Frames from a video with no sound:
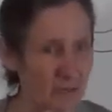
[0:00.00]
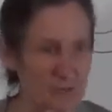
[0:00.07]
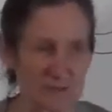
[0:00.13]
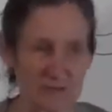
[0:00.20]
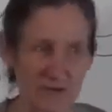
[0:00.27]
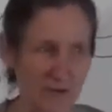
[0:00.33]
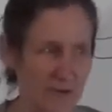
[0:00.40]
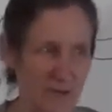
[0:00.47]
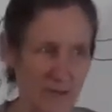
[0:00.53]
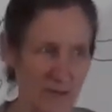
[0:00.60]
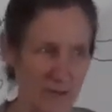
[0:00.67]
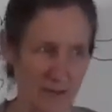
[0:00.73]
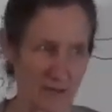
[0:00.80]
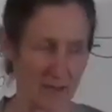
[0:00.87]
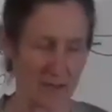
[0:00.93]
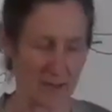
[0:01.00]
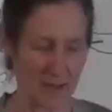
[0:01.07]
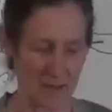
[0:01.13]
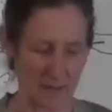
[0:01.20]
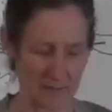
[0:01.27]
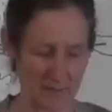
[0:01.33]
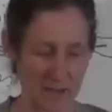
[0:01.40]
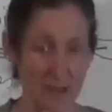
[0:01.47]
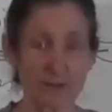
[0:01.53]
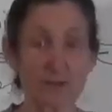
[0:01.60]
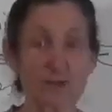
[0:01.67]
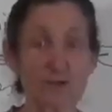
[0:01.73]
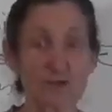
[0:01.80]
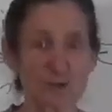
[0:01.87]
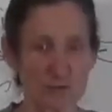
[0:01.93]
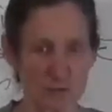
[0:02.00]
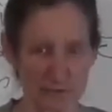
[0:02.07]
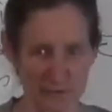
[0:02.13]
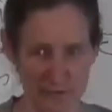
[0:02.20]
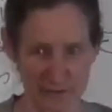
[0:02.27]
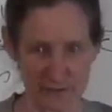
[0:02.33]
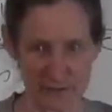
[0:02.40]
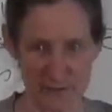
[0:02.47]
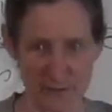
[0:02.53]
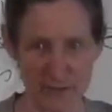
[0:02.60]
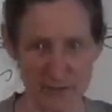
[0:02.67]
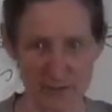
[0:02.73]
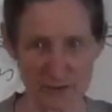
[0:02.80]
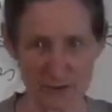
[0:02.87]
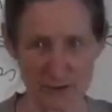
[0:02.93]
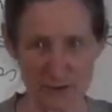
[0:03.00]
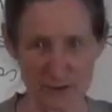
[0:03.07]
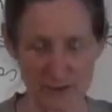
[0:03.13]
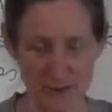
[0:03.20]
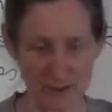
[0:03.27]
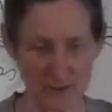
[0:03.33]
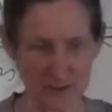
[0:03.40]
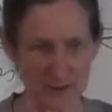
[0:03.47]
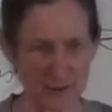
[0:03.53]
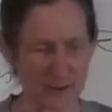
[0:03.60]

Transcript: It was very unusual for this man to do that.